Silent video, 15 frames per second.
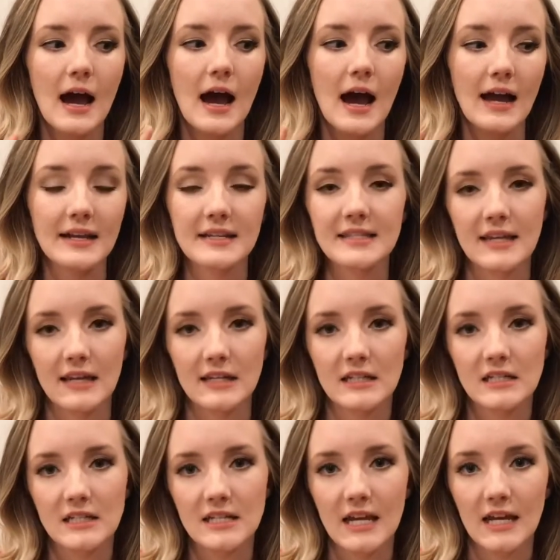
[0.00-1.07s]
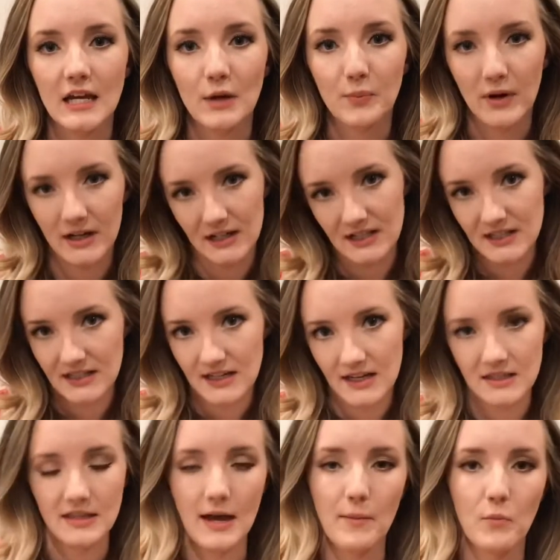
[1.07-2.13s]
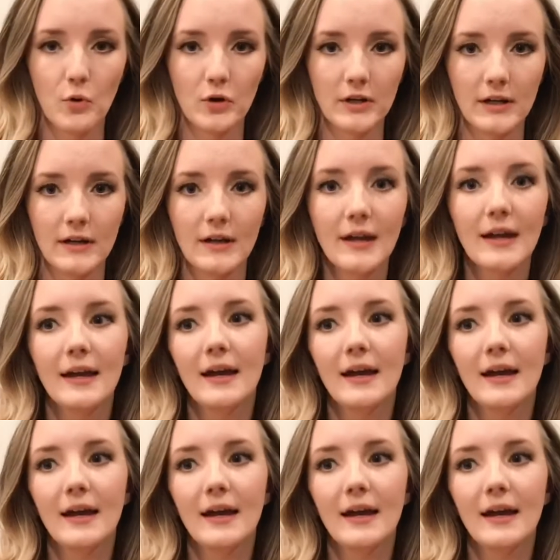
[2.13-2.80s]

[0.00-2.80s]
I decided to take a pregnancy test that morning.